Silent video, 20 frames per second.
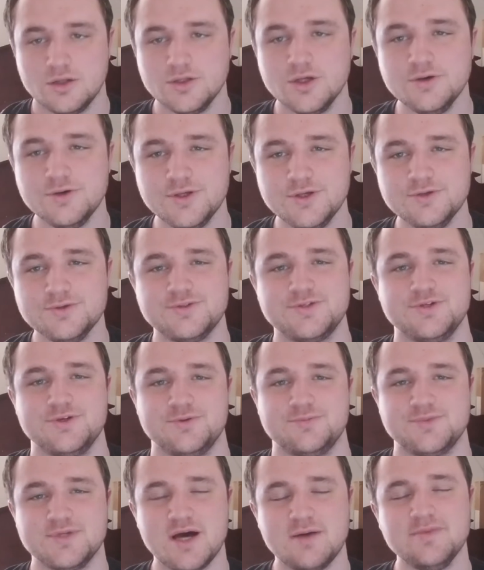Hello YouTube,
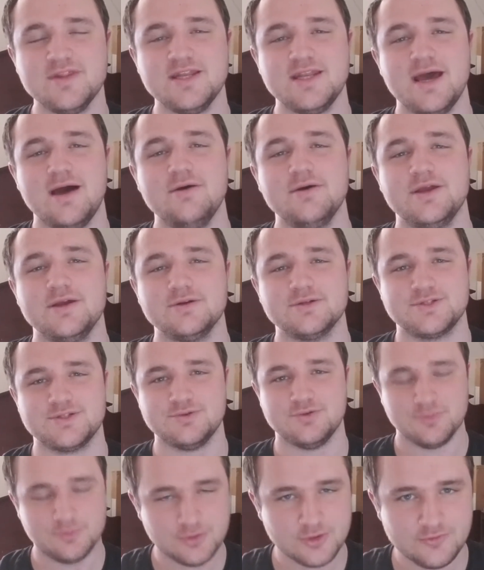DomOfTheDao here to
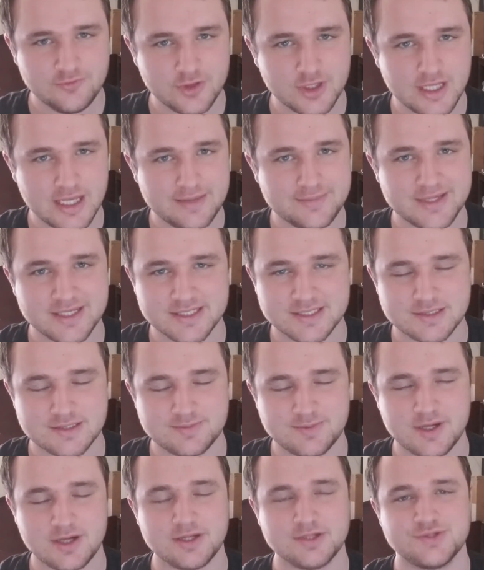improve your gaming
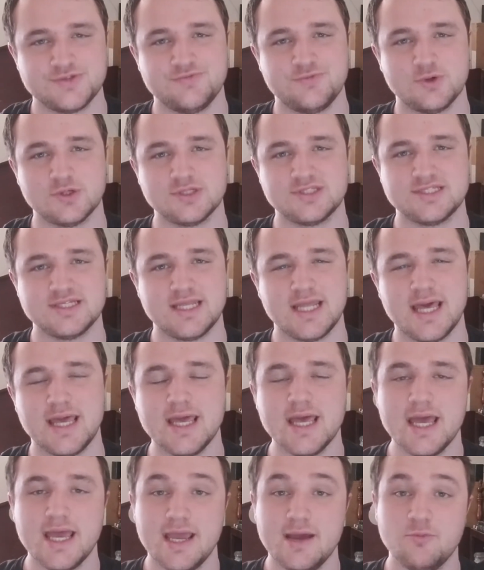experience for today,
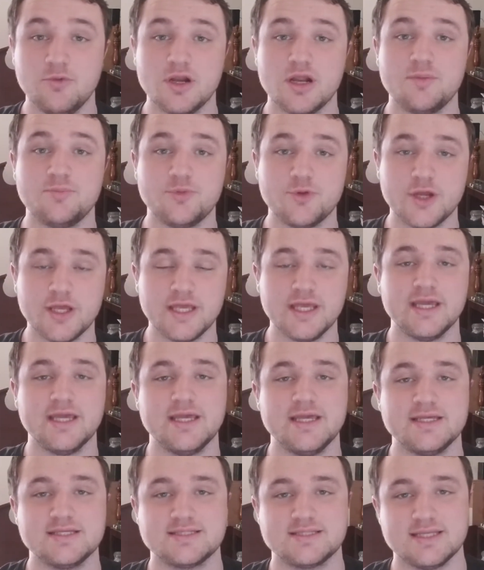and what I'm bringing
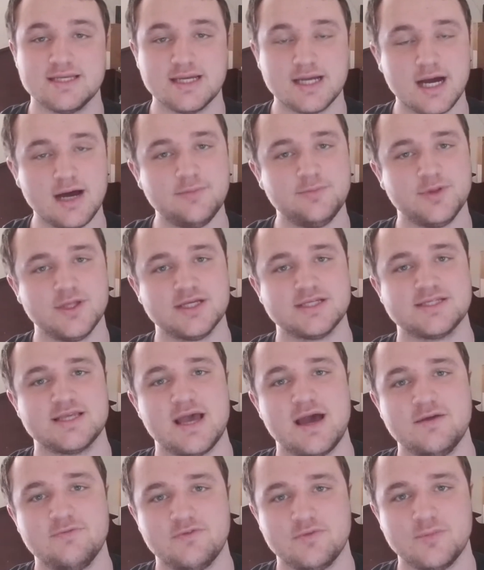is the complex
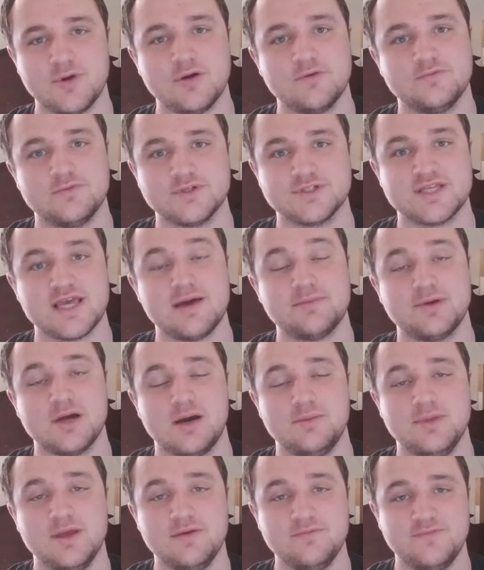guide for Marvel vs.
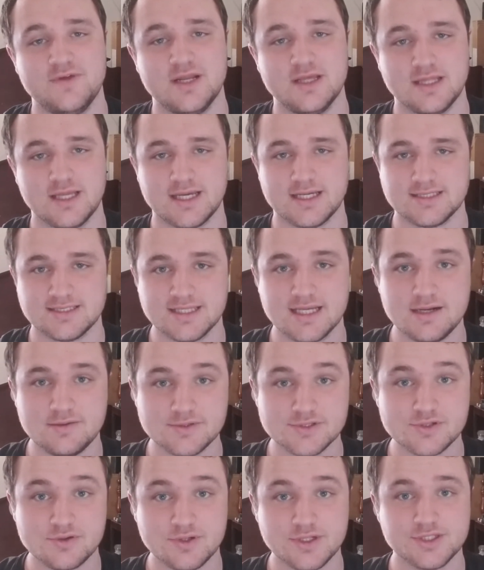Capcom Infinite like I said I
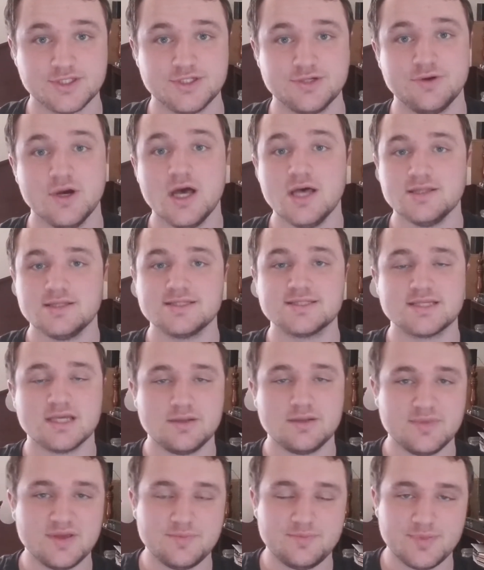was going to. This is going
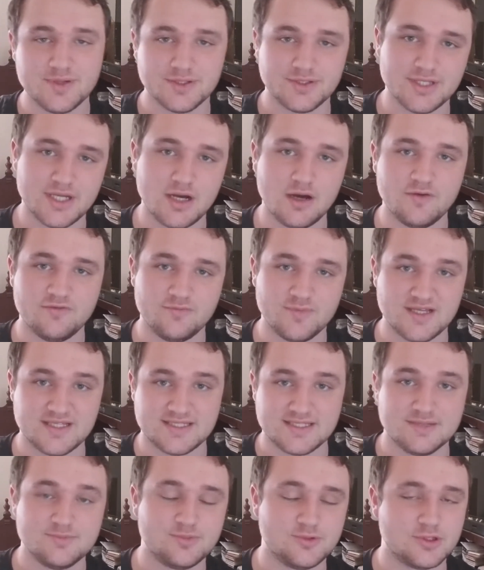to be building off of my
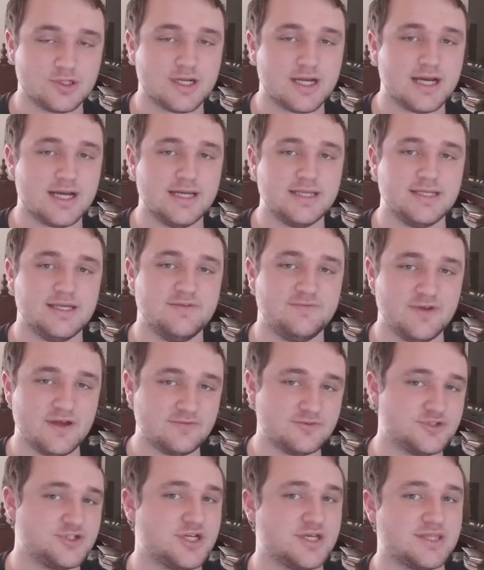simpler guide. If you
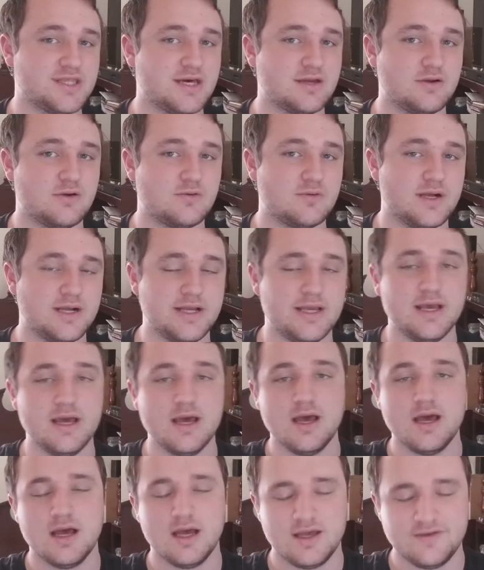haven't checked that out
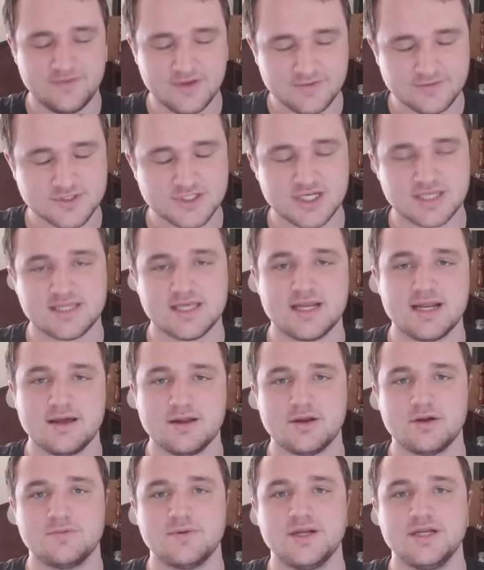
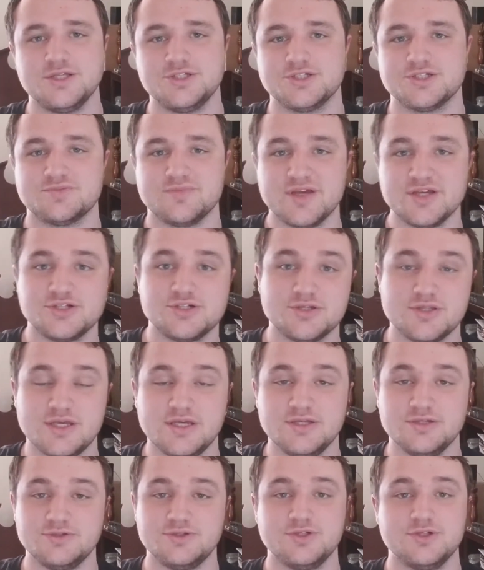already, just make sure that
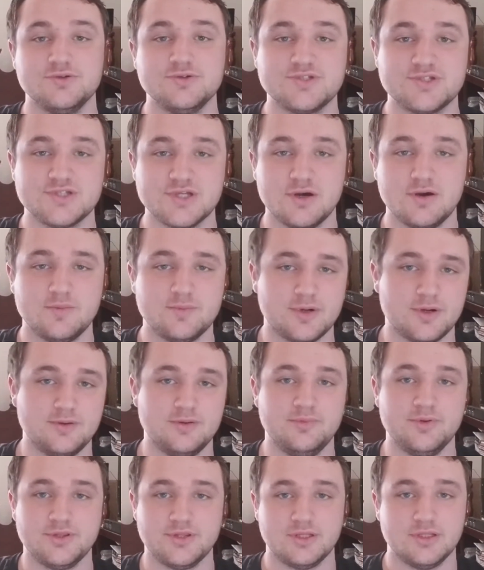you do so. I'll probably
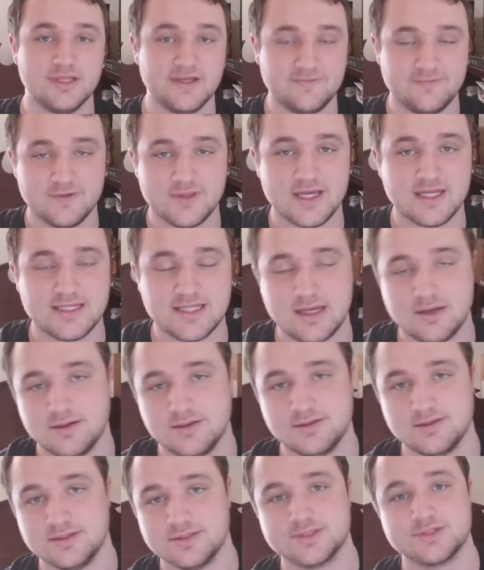put the link for that down in
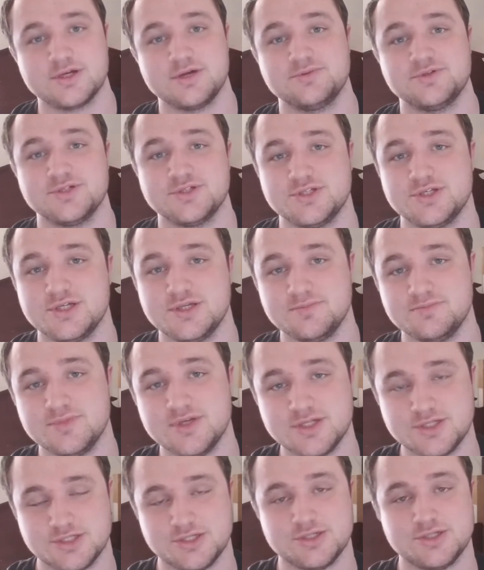the description so you can
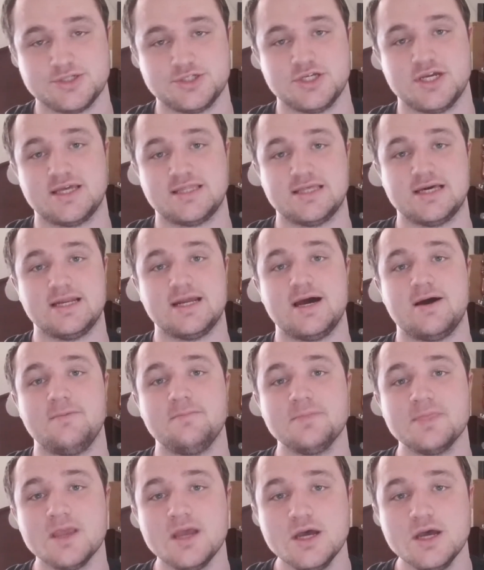be sure to check that out.